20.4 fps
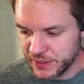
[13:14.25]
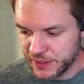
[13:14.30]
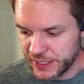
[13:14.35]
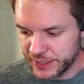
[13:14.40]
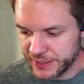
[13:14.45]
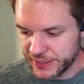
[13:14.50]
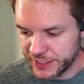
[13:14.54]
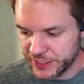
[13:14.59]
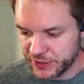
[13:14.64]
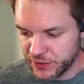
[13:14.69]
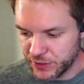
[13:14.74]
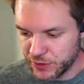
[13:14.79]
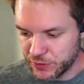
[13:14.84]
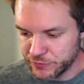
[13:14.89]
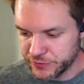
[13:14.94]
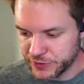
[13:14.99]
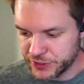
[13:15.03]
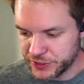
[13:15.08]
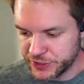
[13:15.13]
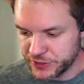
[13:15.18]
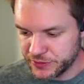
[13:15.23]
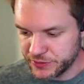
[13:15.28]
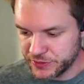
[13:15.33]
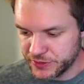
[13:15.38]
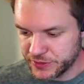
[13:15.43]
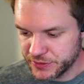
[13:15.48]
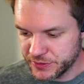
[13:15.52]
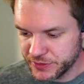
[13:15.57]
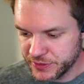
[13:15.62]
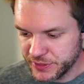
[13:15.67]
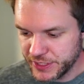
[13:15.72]
I like your overshoot,
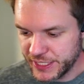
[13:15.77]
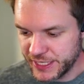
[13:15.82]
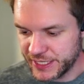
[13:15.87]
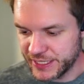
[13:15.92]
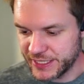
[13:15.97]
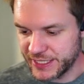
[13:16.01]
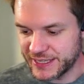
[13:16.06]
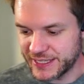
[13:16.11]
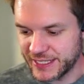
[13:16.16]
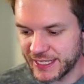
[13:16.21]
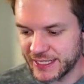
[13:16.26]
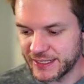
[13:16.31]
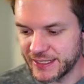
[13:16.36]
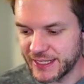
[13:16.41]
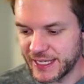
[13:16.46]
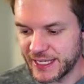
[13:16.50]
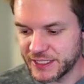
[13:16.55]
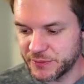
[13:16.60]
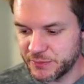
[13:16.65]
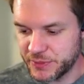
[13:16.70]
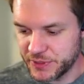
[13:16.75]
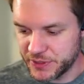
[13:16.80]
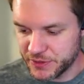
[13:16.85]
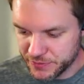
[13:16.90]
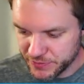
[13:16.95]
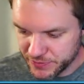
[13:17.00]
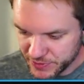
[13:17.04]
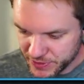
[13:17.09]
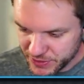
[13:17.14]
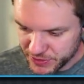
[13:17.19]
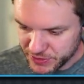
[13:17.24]
and I like that last bit
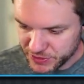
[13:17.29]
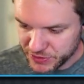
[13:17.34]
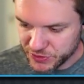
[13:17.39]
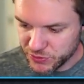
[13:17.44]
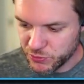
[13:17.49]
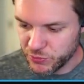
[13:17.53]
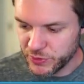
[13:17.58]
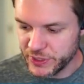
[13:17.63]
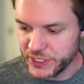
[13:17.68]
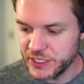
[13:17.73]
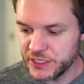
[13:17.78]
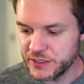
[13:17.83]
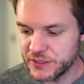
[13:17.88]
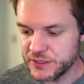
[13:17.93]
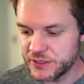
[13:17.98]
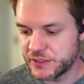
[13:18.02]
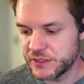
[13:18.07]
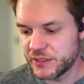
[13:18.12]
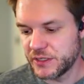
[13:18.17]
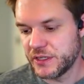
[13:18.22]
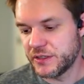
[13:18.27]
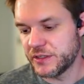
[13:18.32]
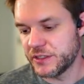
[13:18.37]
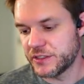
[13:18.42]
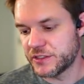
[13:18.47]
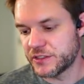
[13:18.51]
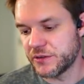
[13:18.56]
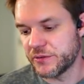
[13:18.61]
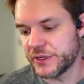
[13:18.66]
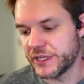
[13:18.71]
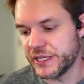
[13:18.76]
of squeeze
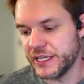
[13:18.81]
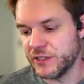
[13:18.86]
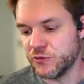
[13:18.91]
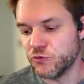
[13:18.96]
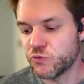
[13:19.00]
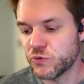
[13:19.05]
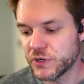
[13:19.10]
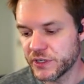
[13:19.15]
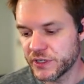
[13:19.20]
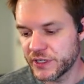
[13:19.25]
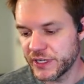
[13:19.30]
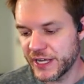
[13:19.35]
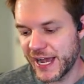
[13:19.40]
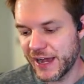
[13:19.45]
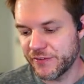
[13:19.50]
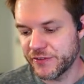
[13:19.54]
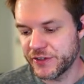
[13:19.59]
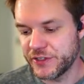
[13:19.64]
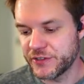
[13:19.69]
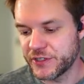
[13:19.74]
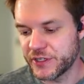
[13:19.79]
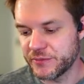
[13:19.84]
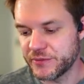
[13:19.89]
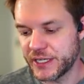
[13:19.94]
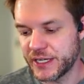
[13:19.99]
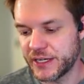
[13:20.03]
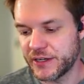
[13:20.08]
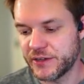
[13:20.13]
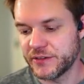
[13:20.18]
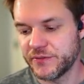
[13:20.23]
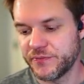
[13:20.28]
that's going inward after you come
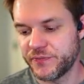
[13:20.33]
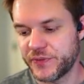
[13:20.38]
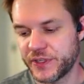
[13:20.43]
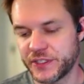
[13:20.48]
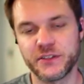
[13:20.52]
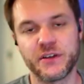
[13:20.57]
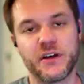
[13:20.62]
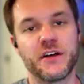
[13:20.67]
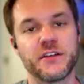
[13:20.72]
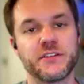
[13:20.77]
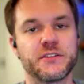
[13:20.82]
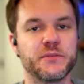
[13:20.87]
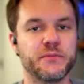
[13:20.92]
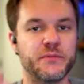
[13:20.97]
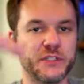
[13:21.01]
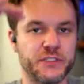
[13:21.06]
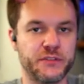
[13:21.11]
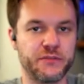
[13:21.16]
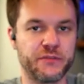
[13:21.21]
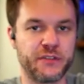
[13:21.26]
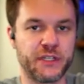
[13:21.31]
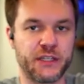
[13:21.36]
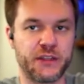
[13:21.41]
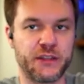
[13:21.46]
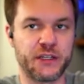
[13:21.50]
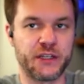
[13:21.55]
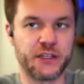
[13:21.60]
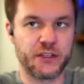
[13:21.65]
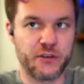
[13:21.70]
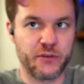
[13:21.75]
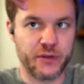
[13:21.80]
down. That's awesome that you've got
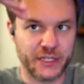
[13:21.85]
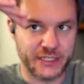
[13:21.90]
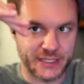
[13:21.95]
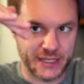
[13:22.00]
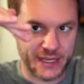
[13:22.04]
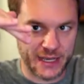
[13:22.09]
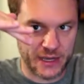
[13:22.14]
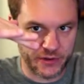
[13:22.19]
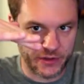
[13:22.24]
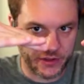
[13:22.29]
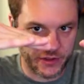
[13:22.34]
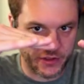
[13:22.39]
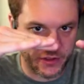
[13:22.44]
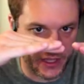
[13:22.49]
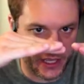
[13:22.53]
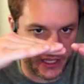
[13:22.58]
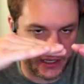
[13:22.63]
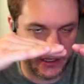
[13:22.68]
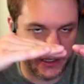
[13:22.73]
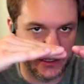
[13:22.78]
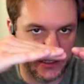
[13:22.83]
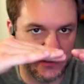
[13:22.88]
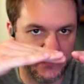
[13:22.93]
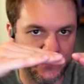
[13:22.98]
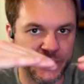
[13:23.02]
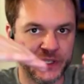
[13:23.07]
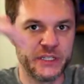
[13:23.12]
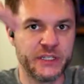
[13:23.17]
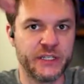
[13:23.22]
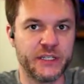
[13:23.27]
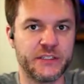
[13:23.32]
that going down and then in
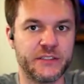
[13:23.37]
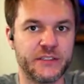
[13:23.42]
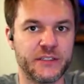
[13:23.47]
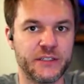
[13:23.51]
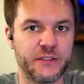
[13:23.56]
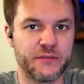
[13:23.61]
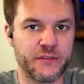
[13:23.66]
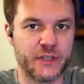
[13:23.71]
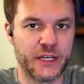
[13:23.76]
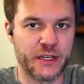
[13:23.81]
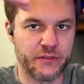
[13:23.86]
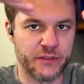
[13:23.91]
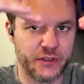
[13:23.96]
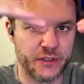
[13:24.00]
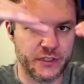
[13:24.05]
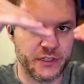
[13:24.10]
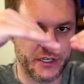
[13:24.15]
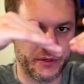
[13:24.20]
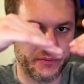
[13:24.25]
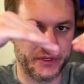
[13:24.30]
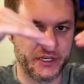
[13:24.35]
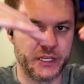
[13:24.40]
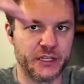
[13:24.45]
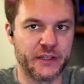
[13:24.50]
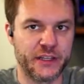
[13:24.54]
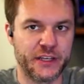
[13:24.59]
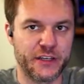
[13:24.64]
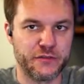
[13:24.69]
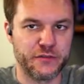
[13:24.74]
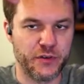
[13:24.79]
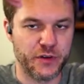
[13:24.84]
instead of everything coming in at
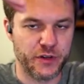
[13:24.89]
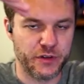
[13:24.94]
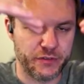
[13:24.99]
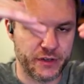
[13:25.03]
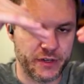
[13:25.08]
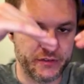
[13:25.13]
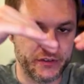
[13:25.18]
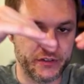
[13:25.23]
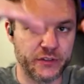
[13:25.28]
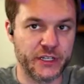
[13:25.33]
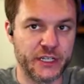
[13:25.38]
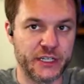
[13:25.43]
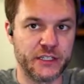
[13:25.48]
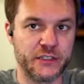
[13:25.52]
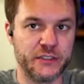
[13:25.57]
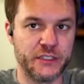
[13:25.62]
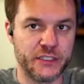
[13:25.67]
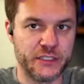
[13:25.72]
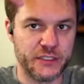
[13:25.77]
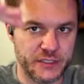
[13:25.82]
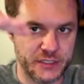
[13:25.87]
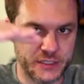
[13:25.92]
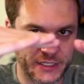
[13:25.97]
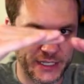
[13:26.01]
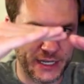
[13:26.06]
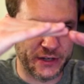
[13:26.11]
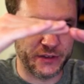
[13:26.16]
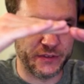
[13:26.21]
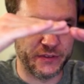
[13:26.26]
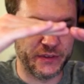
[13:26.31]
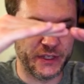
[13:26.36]
like a 45-degree angle. It's
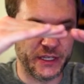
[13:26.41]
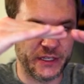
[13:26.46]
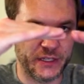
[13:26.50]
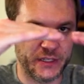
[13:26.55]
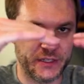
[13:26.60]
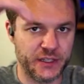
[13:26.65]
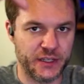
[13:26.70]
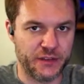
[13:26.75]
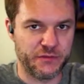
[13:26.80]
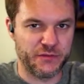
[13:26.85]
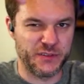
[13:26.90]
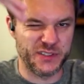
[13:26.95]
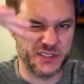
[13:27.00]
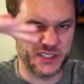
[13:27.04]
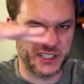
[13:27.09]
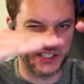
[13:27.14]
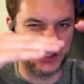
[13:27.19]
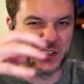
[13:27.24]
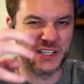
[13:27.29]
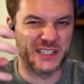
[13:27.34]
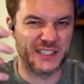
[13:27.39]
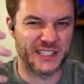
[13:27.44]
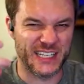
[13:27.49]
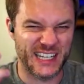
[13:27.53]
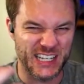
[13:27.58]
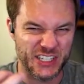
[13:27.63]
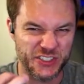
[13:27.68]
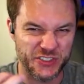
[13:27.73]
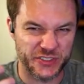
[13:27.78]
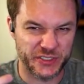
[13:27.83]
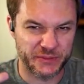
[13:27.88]
down and then in. That feels like you get that
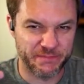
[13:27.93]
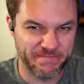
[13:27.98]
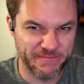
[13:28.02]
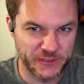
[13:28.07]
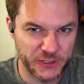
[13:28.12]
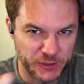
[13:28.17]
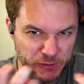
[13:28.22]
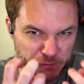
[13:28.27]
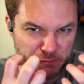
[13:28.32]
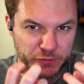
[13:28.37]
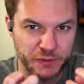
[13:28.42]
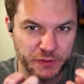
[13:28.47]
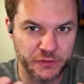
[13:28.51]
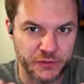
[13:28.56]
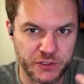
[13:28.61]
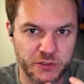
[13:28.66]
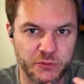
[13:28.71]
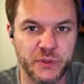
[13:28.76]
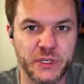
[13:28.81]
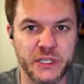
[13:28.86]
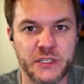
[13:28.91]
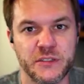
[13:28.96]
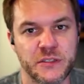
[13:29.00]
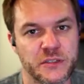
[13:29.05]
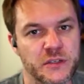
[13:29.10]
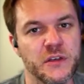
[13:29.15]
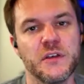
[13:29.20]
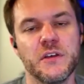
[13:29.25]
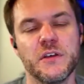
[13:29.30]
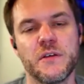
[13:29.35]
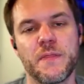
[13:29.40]
extra oomph of squeeze
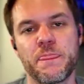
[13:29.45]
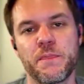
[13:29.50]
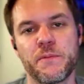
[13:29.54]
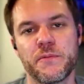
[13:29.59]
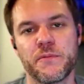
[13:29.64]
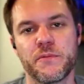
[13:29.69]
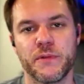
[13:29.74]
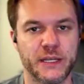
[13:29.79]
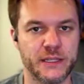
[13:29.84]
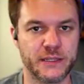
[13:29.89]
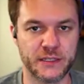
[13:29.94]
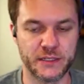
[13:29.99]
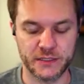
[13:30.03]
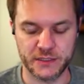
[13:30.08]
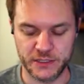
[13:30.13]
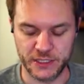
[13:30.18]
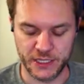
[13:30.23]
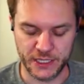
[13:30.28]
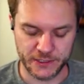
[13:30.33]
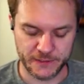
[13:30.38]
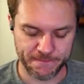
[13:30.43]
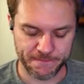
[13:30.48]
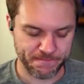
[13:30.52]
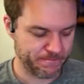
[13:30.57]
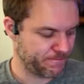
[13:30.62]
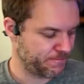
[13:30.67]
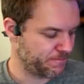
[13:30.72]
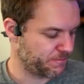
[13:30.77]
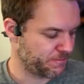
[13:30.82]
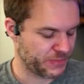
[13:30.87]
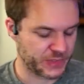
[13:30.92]
right there at the end.
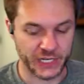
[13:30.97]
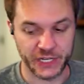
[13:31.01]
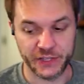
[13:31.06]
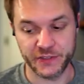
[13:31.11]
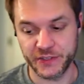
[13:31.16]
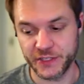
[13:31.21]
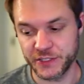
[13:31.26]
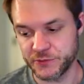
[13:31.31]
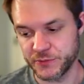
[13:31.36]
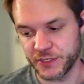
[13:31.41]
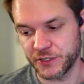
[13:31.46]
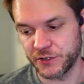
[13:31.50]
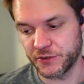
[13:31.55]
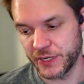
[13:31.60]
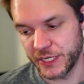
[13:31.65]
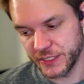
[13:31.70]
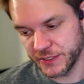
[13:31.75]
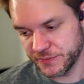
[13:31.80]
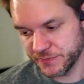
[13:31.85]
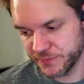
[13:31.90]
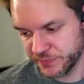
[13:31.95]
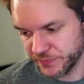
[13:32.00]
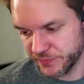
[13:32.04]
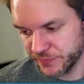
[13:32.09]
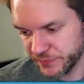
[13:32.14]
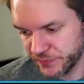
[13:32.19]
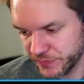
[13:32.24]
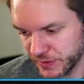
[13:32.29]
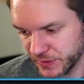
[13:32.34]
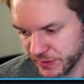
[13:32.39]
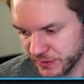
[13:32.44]
I think that's working great.
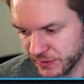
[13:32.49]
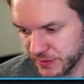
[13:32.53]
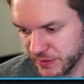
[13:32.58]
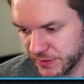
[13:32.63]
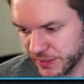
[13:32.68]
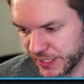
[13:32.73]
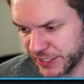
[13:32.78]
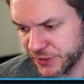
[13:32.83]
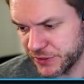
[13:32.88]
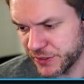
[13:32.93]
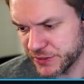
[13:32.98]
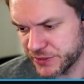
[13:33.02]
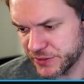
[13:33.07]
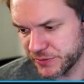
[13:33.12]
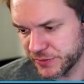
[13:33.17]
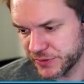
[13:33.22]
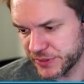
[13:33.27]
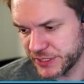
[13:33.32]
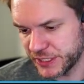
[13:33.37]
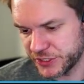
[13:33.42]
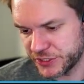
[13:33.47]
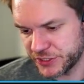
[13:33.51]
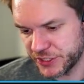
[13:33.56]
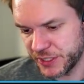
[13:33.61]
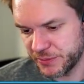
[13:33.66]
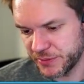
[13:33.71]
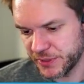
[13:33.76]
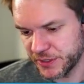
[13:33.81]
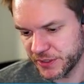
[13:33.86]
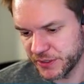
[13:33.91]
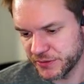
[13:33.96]
And you also have a really nice
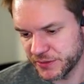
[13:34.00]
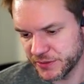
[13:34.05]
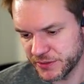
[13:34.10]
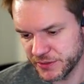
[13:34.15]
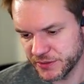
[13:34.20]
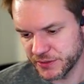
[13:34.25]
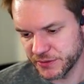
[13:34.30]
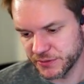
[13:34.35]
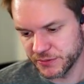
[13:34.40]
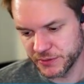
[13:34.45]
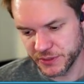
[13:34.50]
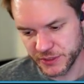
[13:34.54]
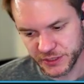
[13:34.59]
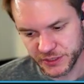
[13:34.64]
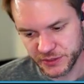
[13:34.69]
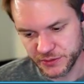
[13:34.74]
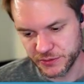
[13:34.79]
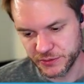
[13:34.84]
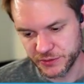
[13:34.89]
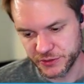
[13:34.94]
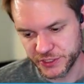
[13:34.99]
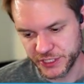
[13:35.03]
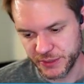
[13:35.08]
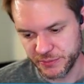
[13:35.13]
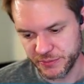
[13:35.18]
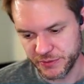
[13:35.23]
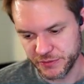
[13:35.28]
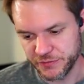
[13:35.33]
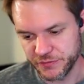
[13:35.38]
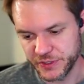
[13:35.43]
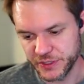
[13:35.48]
shape here. This is a really cool shape.
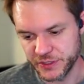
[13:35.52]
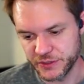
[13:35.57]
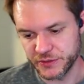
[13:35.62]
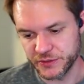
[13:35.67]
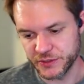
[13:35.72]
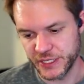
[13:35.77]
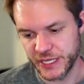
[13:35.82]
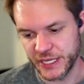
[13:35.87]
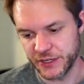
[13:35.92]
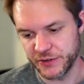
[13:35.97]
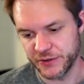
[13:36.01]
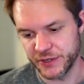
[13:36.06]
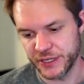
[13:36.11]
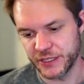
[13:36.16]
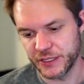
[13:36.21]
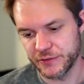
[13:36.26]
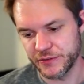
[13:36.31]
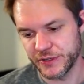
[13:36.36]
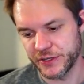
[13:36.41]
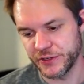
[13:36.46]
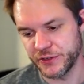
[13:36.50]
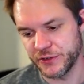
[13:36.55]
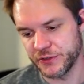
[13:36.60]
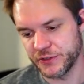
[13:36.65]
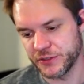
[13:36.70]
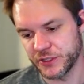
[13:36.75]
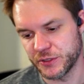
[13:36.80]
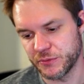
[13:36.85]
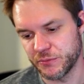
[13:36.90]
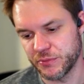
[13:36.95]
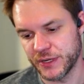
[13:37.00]
It feels angry. I love how you're
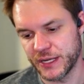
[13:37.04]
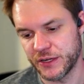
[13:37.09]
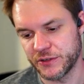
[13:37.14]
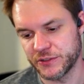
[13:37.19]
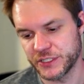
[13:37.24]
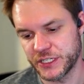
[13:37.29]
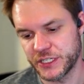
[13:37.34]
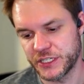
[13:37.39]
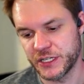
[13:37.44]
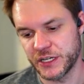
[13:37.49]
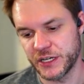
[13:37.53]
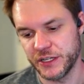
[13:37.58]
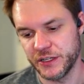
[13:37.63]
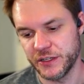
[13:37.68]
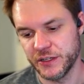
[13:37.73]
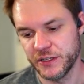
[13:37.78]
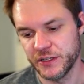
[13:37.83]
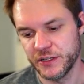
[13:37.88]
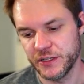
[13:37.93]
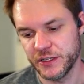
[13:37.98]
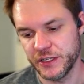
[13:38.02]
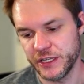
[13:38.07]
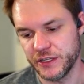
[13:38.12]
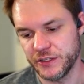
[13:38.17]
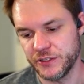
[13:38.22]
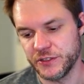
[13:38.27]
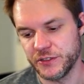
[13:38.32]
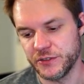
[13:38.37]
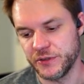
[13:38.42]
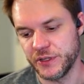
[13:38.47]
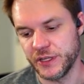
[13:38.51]
using the brow to cut
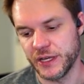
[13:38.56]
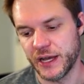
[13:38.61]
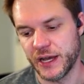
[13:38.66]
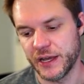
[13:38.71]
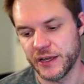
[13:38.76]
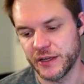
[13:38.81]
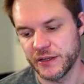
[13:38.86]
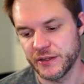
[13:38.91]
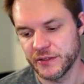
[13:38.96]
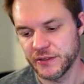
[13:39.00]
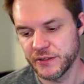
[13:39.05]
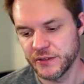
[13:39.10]
into the eye.